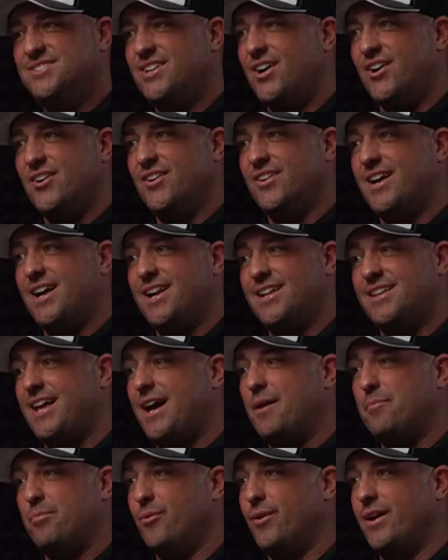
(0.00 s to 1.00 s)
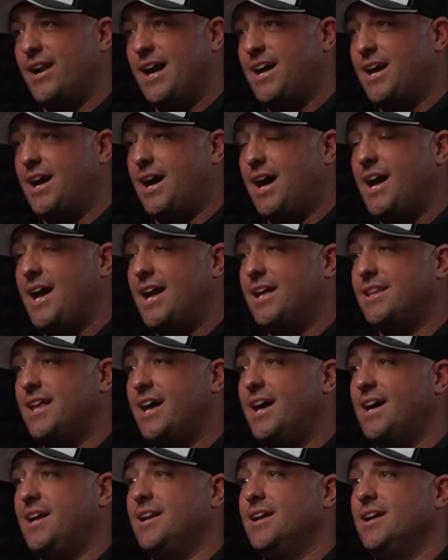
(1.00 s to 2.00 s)
No, not at that point. I, I
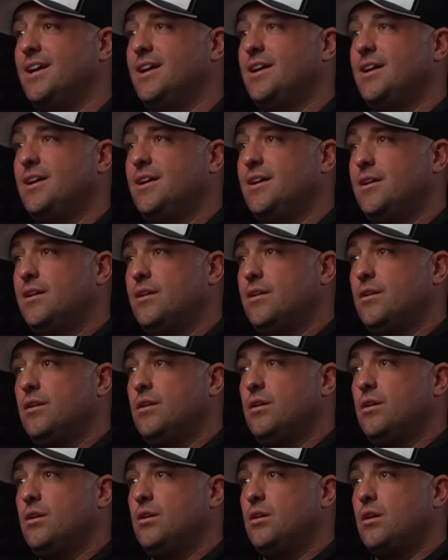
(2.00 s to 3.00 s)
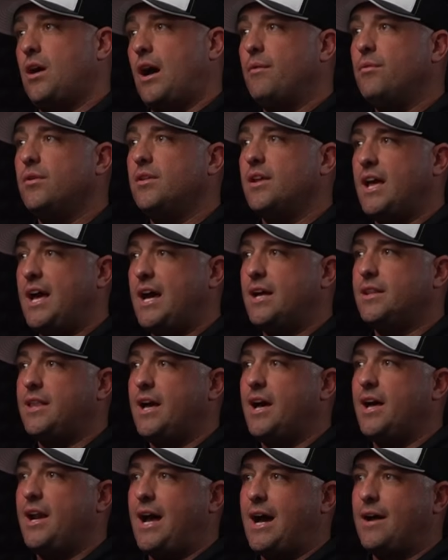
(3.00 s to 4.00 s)
had that. I really
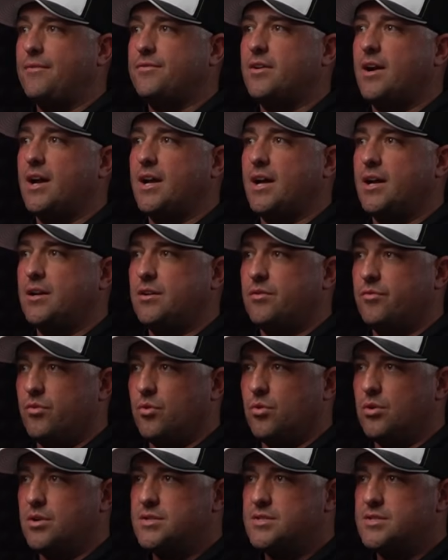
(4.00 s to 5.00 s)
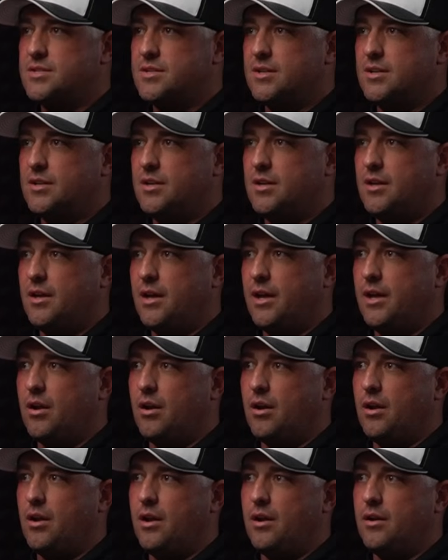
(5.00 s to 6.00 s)
had that after I got divorced,
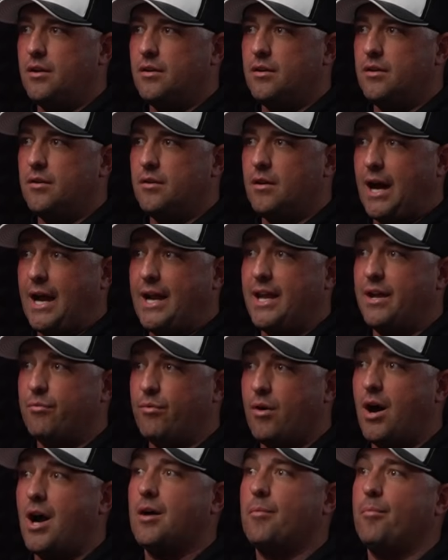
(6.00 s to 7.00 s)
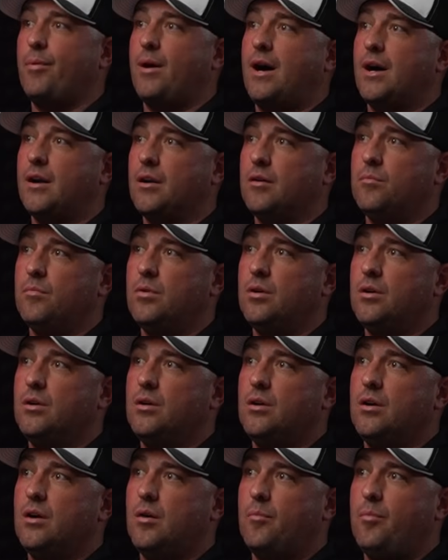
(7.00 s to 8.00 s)
and and I hit rock bottom
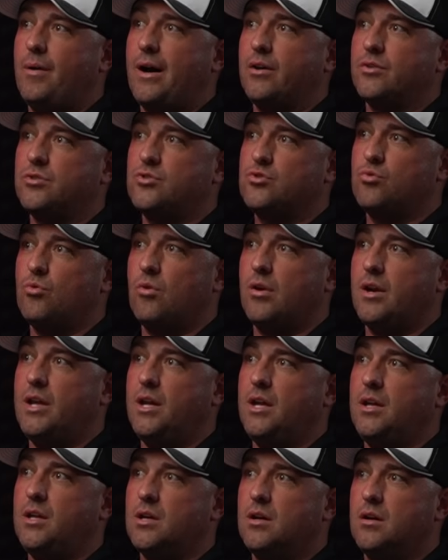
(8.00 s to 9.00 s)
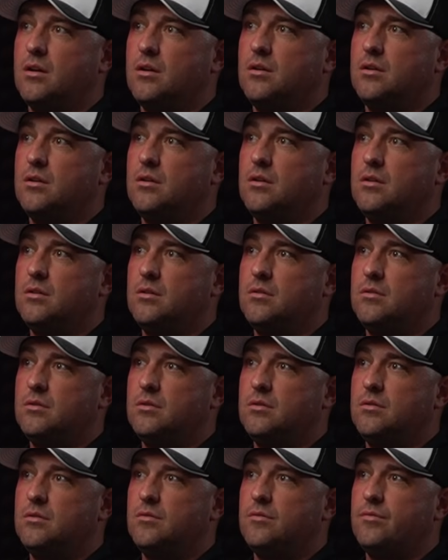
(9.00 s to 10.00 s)
about
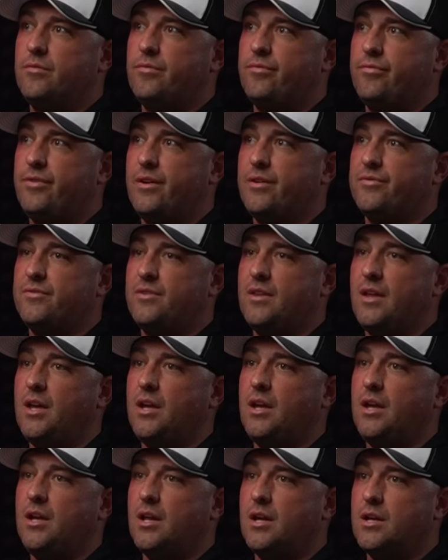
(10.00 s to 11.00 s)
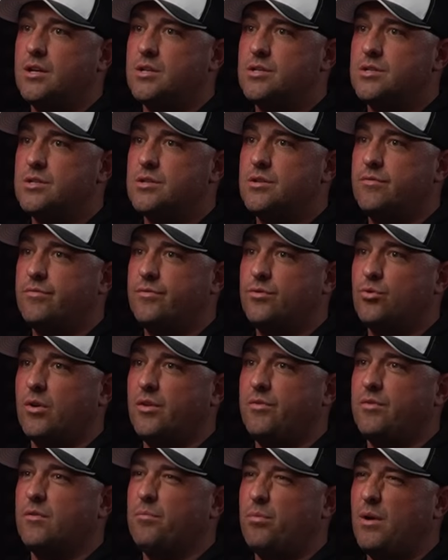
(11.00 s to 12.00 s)
2015 ish,
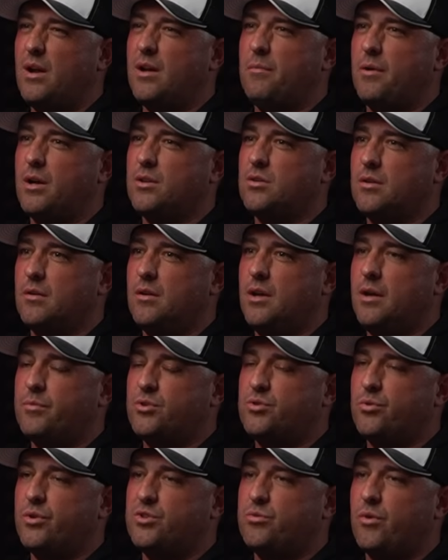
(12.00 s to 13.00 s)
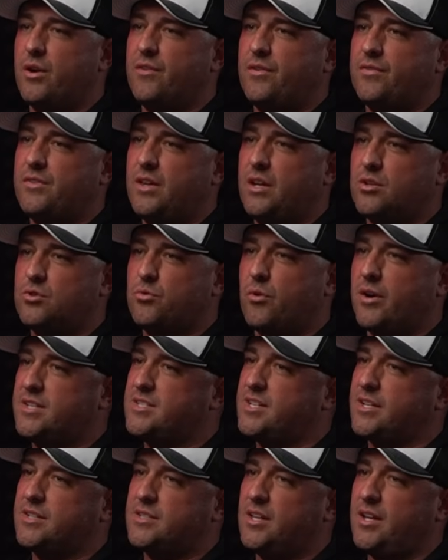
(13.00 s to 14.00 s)
20 about in between 2015 and
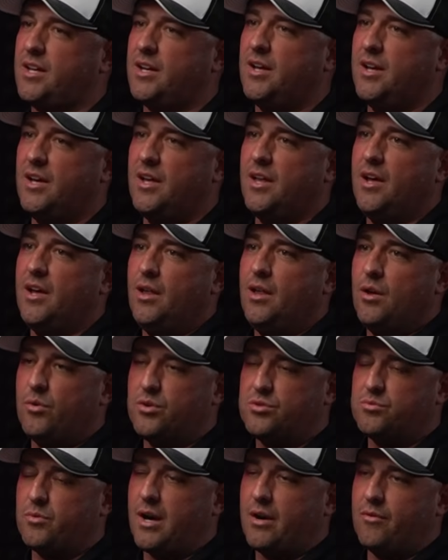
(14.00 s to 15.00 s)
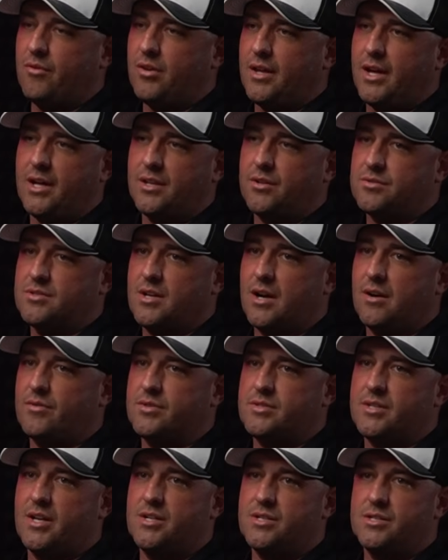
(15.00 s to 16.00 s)
2016 was when I really had those
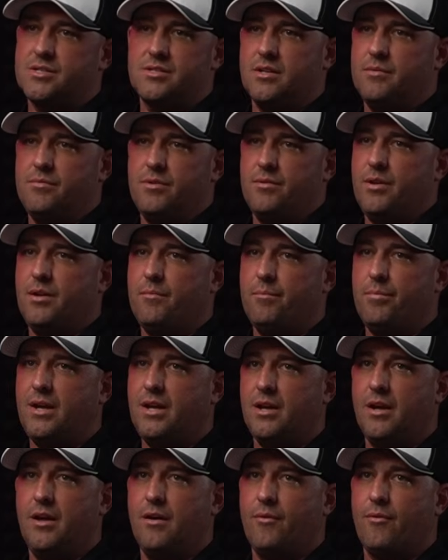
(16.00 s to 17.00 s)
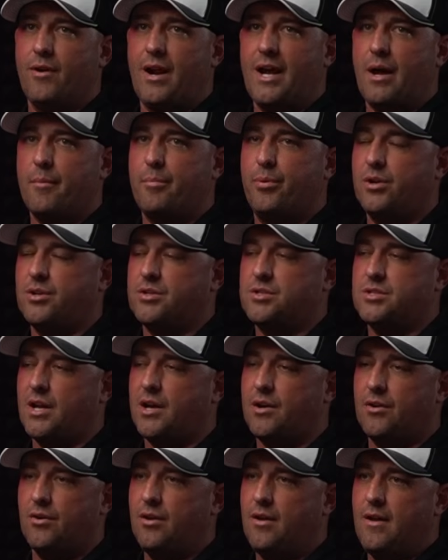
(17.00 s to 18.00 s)
conversations. It, it when I got put in
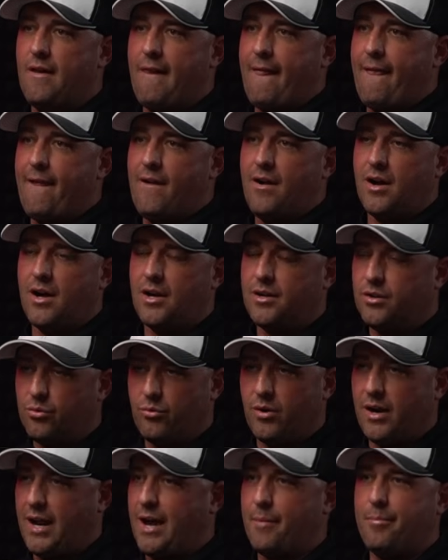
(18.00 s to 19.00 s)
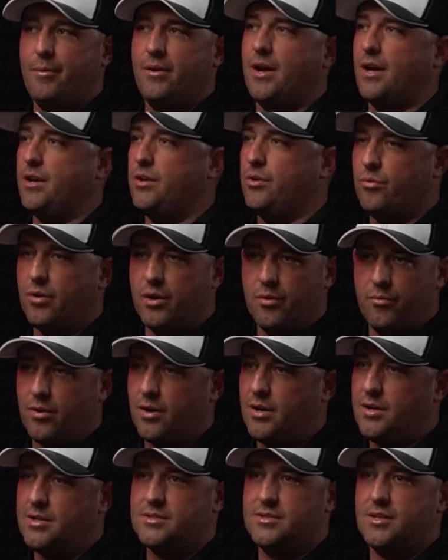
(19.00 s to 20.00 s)
jail, I knew what happened. I knew what it
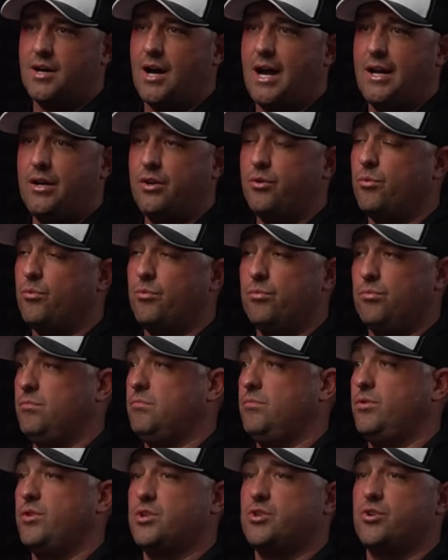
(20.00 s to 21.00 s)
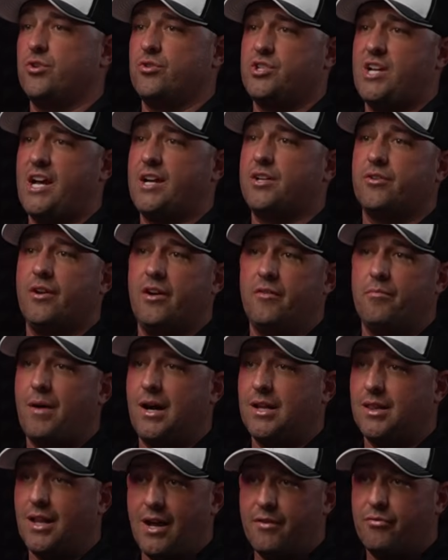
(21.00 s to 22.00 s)
was. I knew the trajectory of
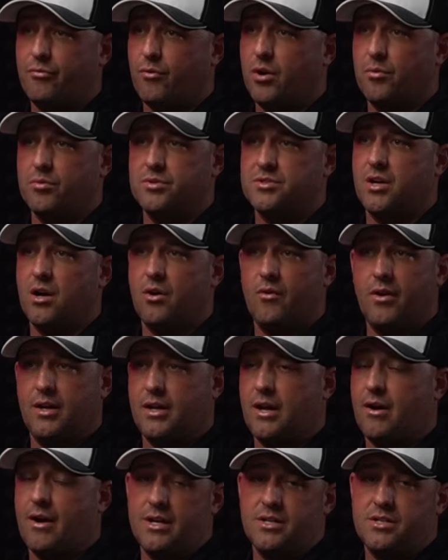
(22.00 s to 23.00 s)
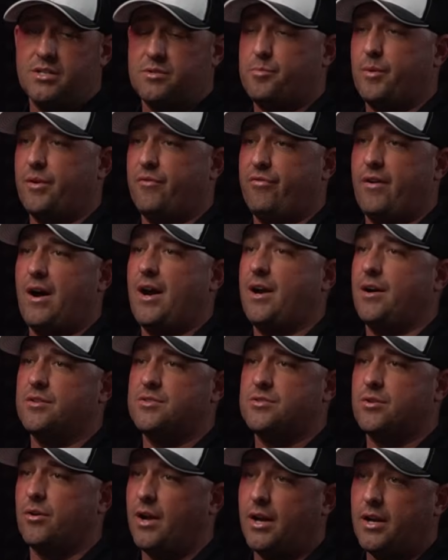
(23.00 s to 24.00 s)
my life, where it was going. Now I'd just been
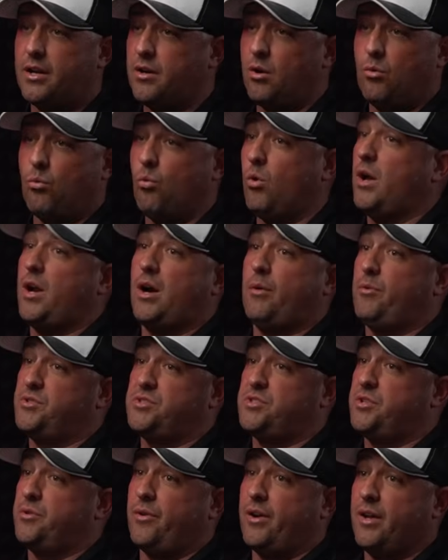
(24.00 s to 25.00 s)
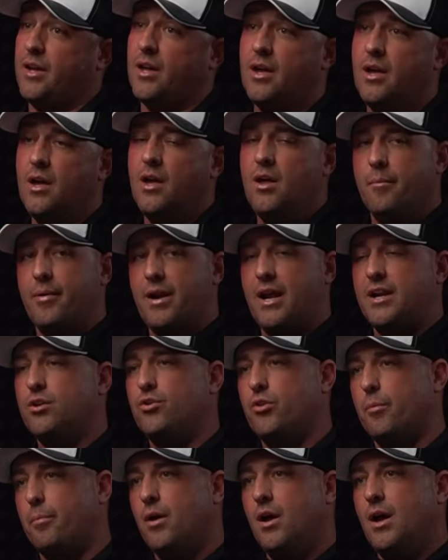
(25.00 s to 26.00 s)
fired, so I didn't know what I was doing, but I
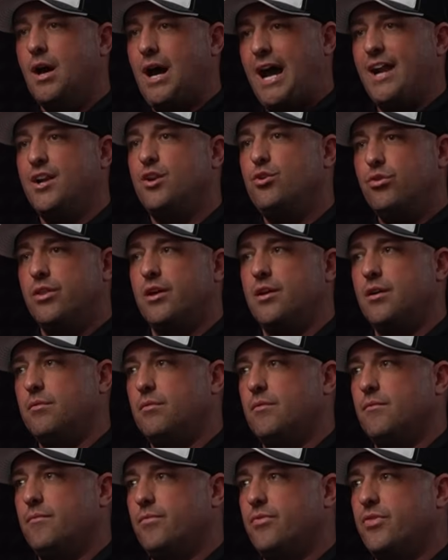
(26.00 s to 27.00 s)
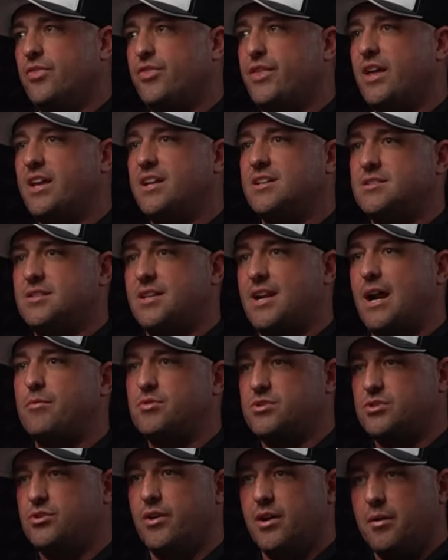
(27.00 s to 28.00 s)
knew the I knew the things that I
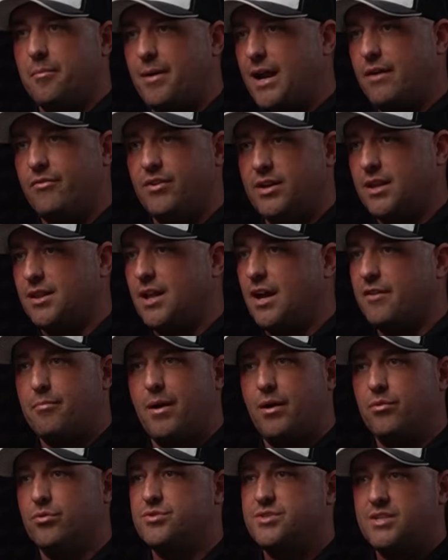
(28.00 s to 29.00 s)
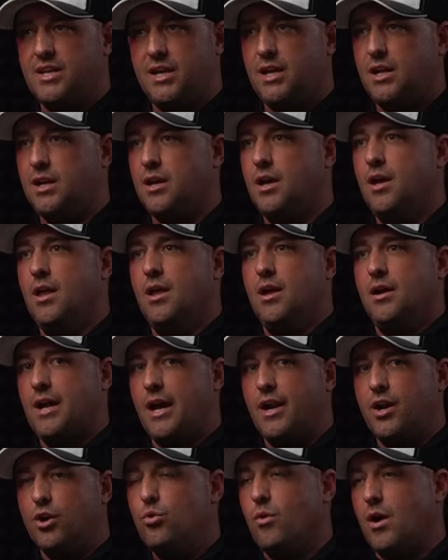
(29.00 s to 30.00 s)
was doing in my everyday life, my routine,
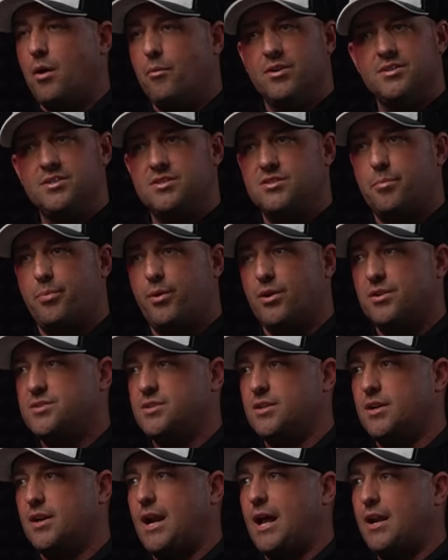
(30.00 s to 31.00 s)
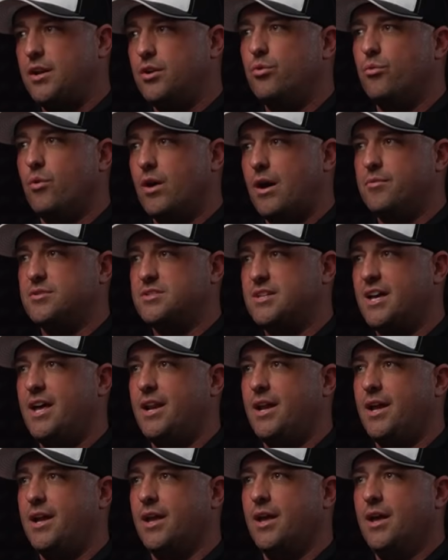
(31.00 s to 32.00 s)
kind of who I was as a person, and I knew where I was
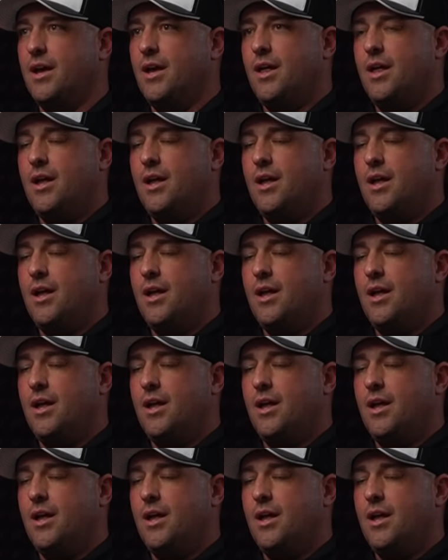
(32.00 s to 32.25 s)
heading.